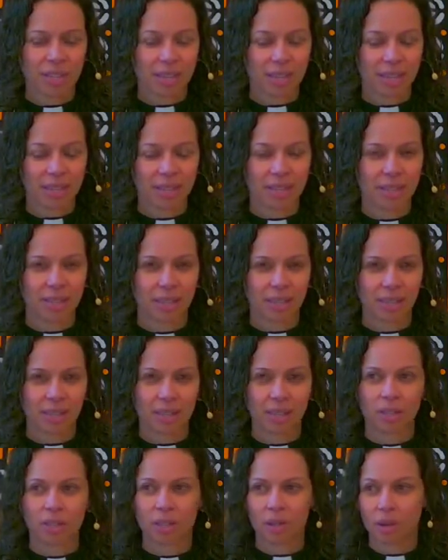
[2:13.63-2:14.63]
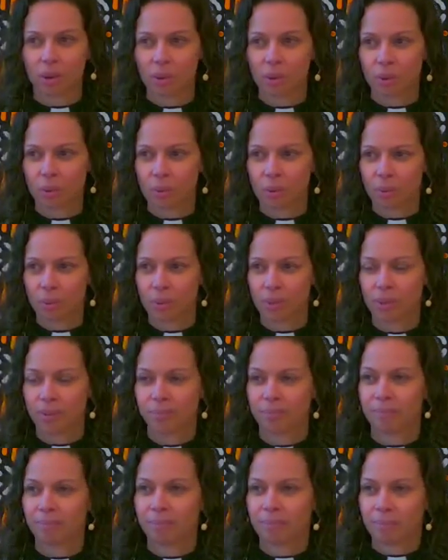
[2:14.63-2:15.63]
just, it's, it's
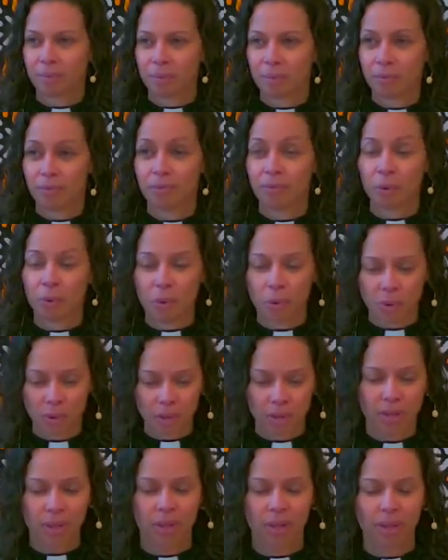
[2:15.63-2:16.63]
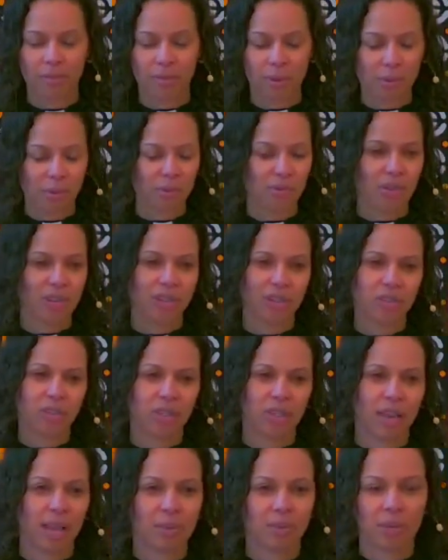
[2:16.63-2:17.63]
so full of
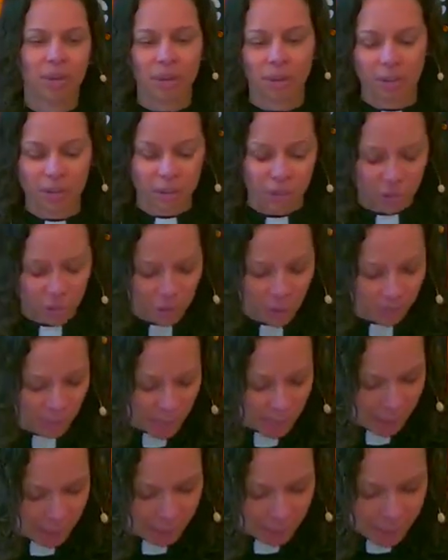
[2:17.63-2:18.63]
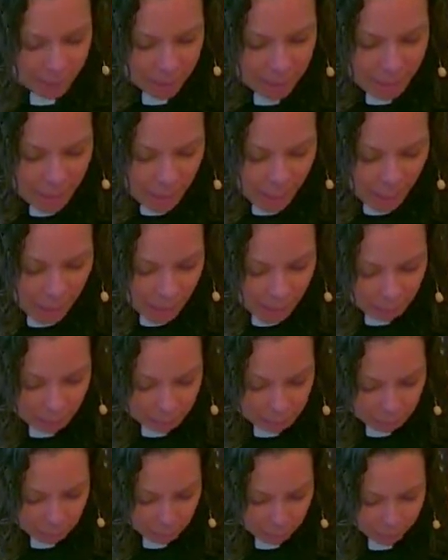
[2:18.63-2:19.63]
imagery. It's just, I would encourage you to go read
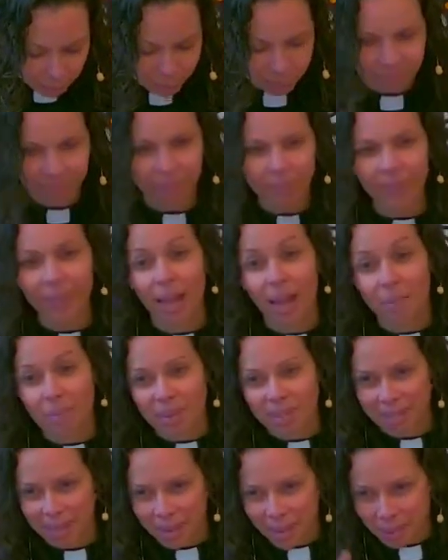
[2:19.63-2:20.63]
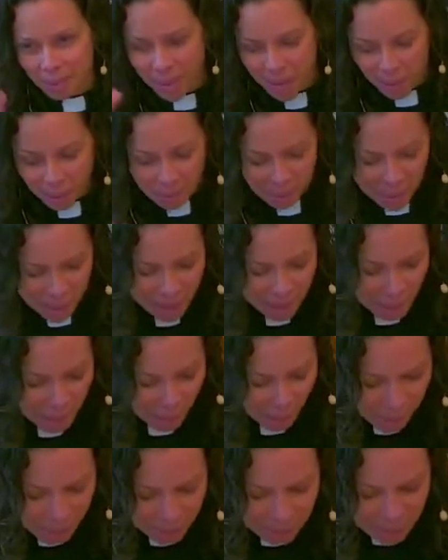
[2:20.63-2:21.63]
it. Um, I'm excited about it,
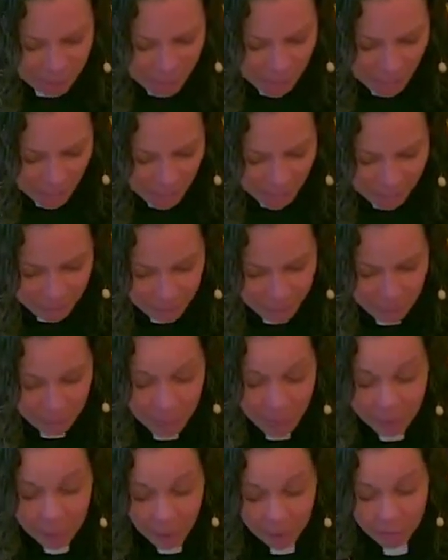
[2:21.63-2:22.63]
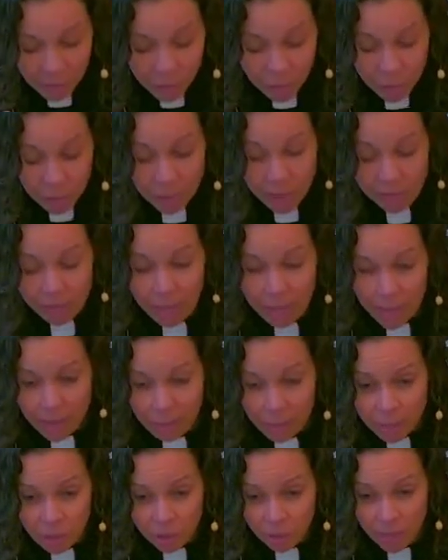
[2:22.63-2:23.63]
but you know. Um, but anyway, if you
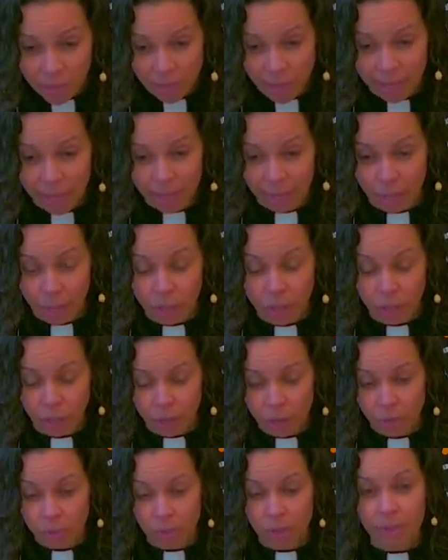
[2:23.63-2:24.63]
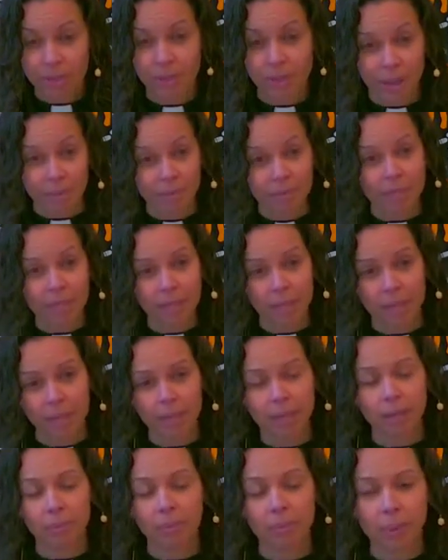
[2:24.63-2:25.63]
soak in the imagery, like it's so
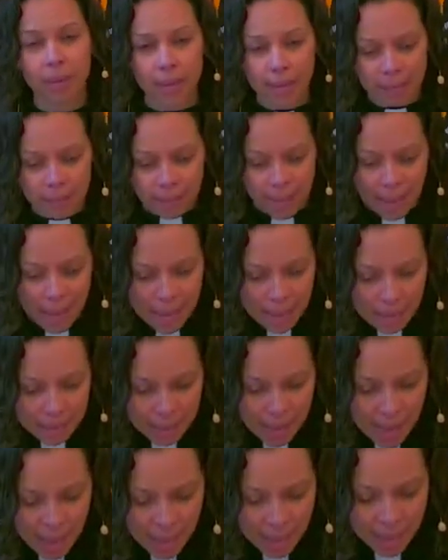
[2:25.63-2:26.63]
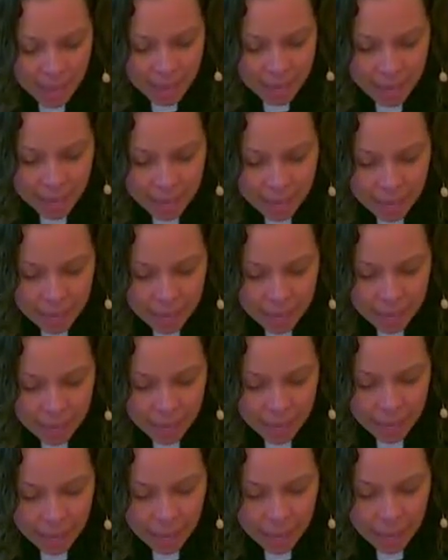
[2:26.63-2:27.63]
devastating in ways that
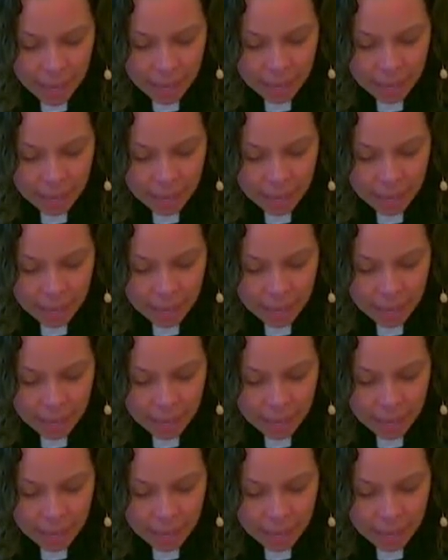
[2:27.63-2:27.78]
it